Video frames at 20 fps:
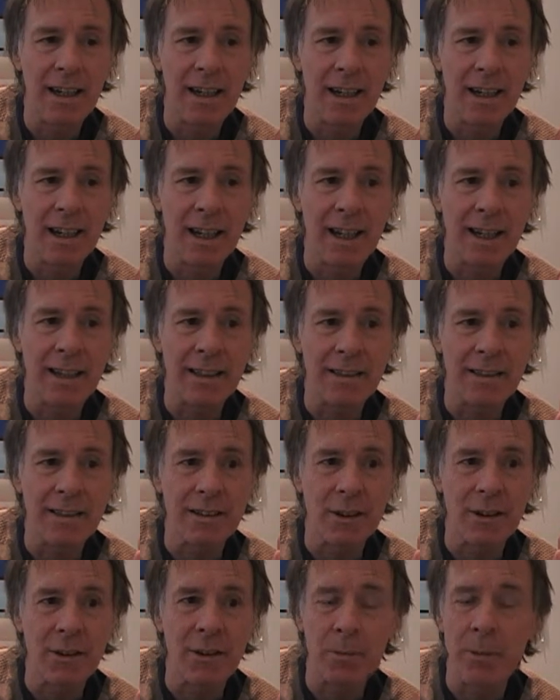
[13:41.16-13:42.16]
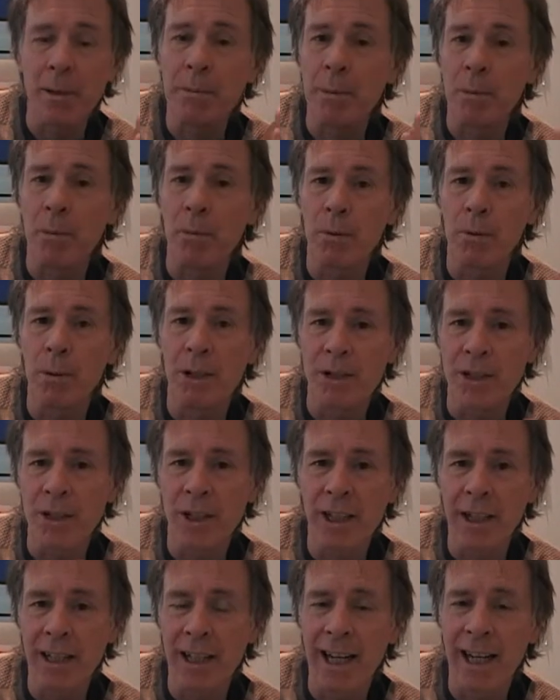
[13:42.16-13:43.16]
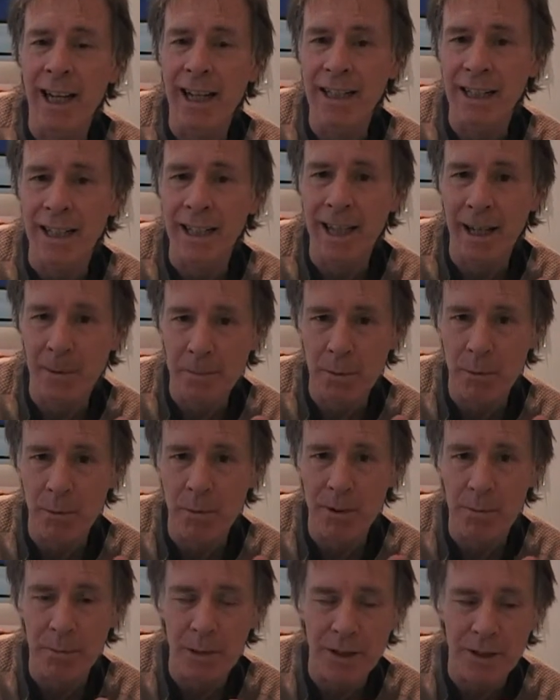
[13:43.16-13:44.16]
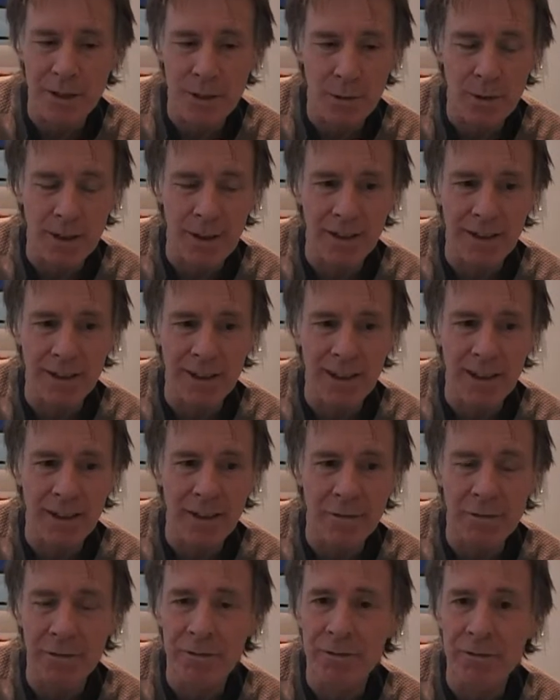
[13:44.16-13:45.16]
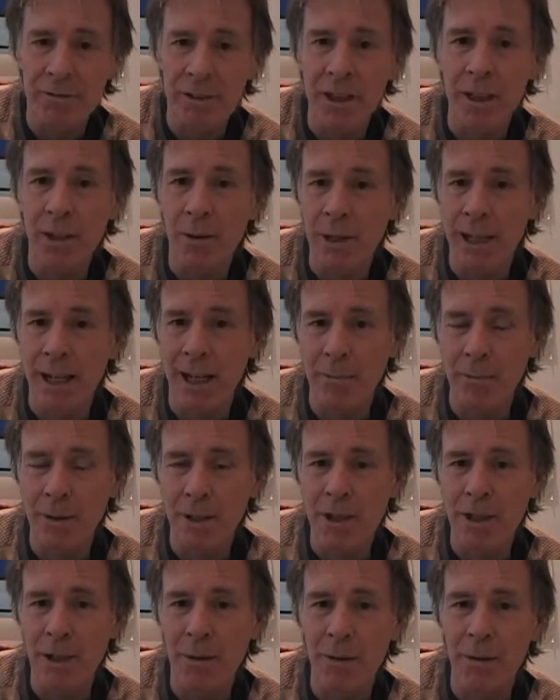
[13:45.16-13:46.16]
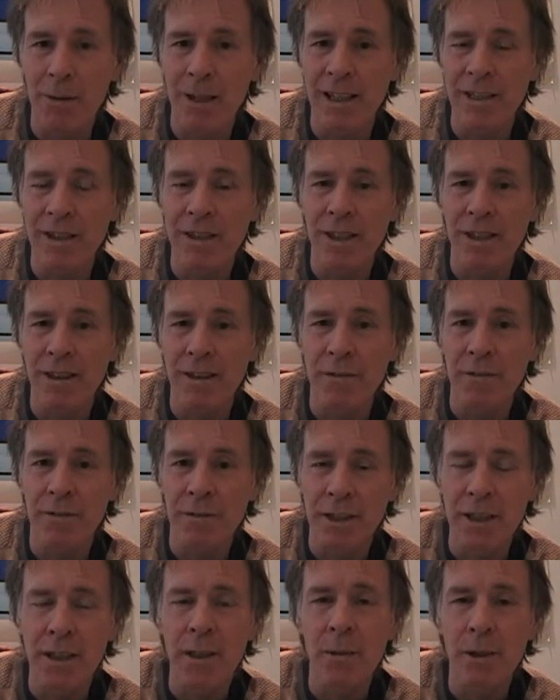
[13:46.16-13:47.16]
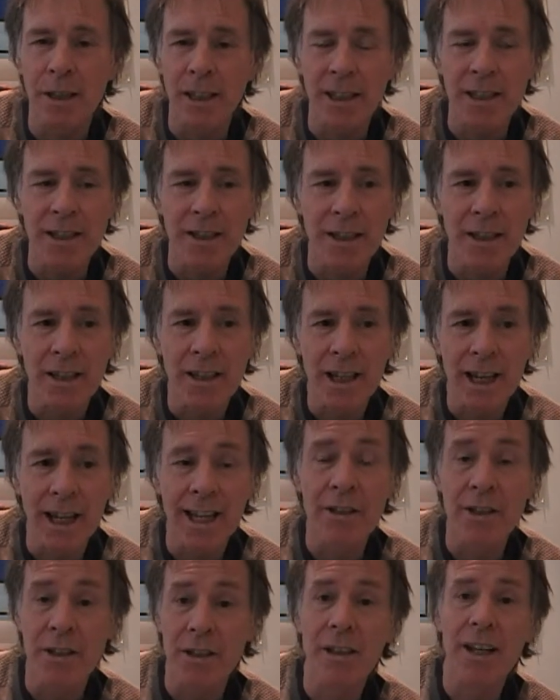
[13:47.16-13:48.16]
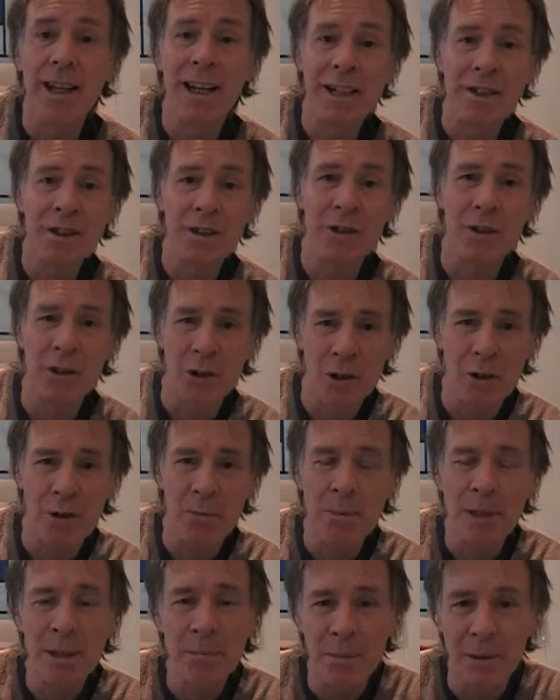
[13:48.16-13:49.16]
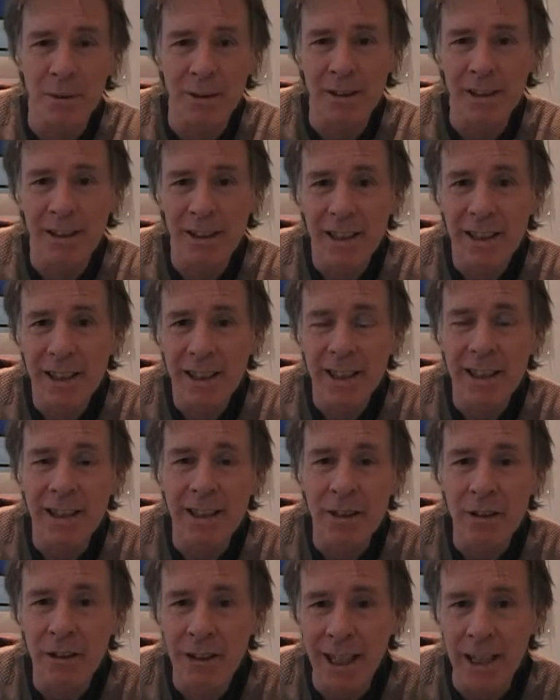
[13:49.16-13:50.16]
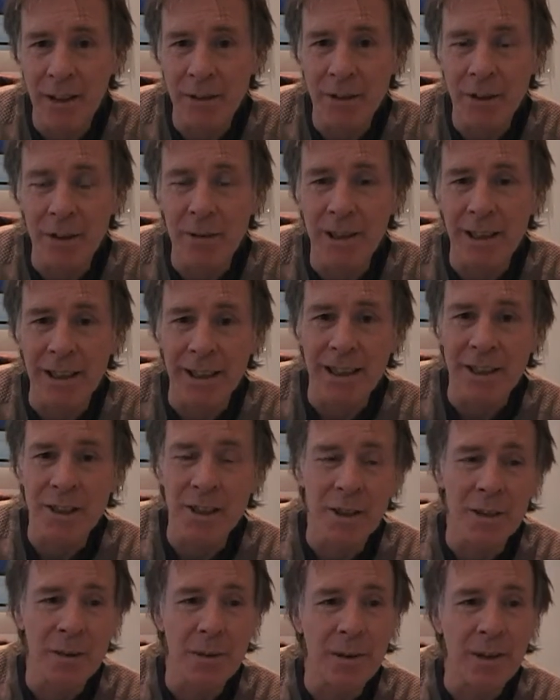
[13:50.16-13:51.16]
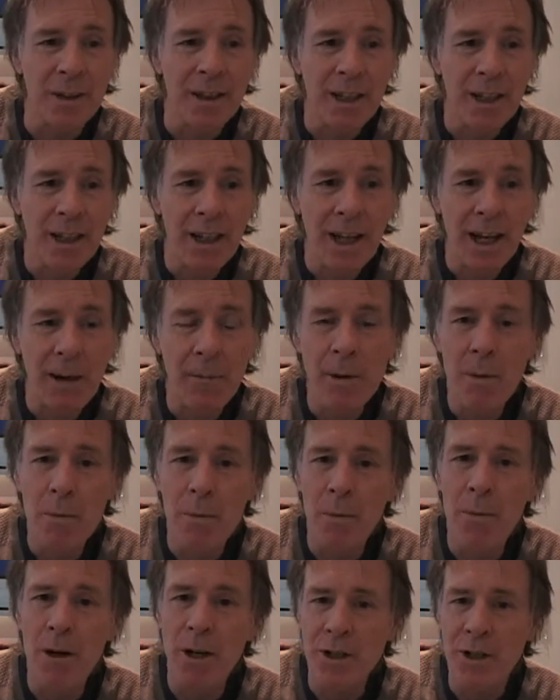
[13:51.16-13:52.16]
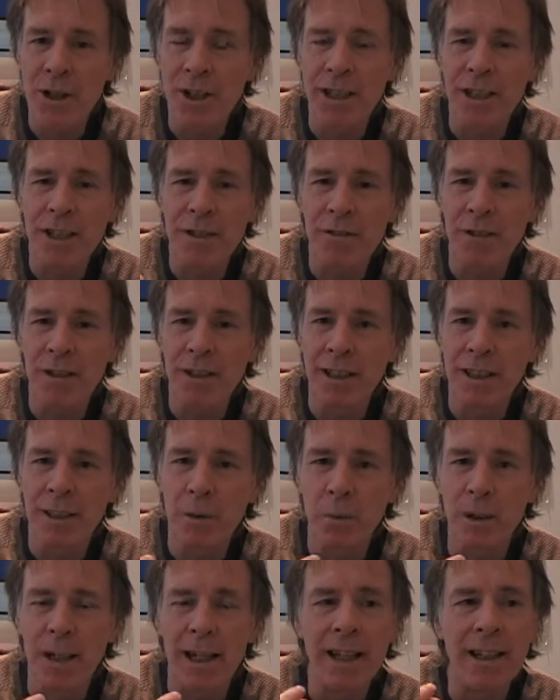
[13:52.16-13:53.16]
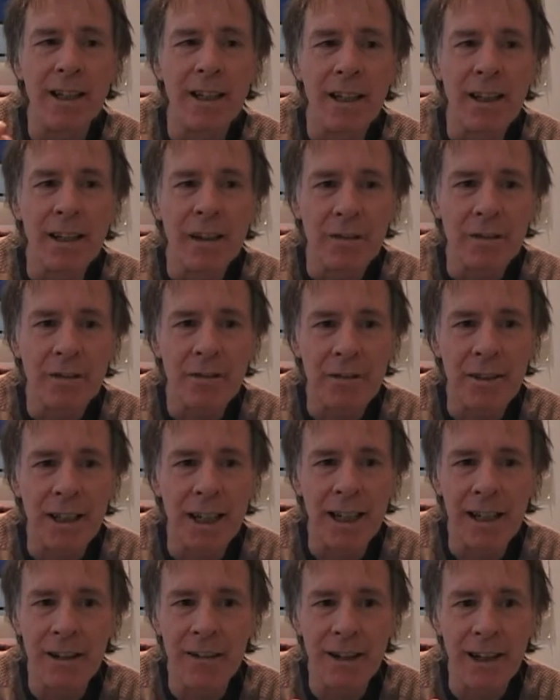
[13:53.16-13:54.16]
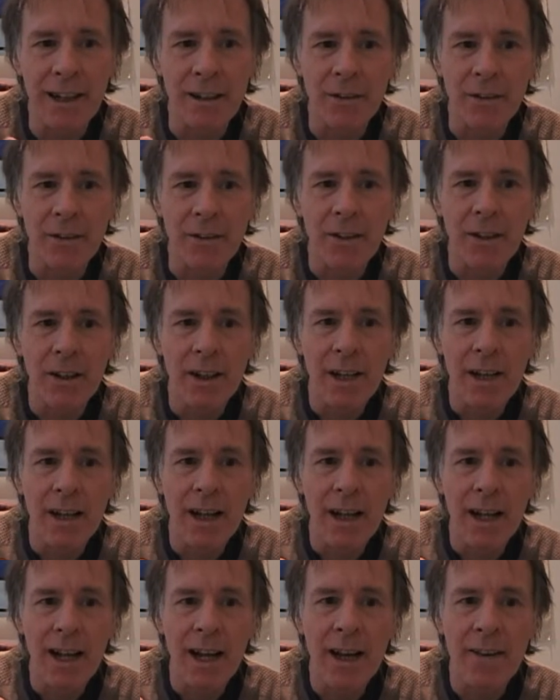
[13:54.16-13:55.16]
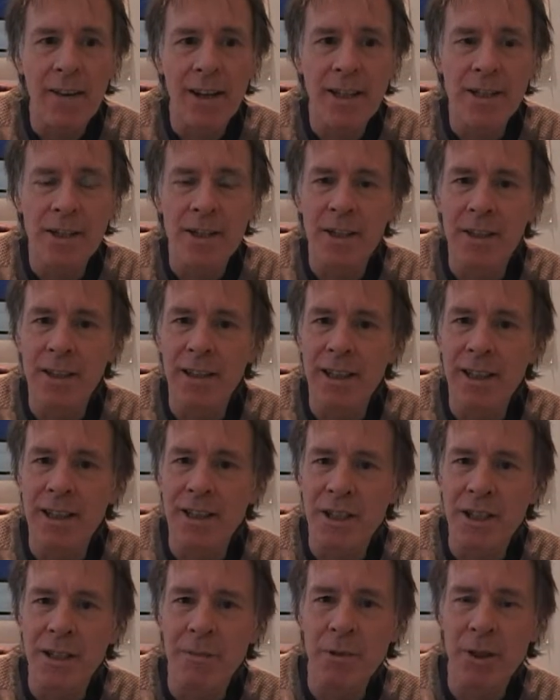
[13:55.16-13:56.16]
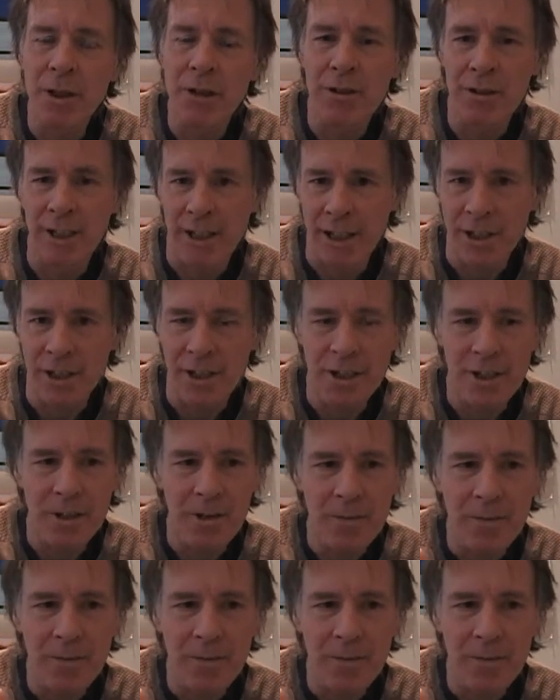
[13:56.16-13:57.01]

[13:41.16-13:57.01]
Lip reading: and other people were watching it. I had a camera with me as well, a video camera, so I started videoing it as I saw other people in the crowd doing that too. And we were watching this for a little while, fly around, and then suddenly it seemed to crash,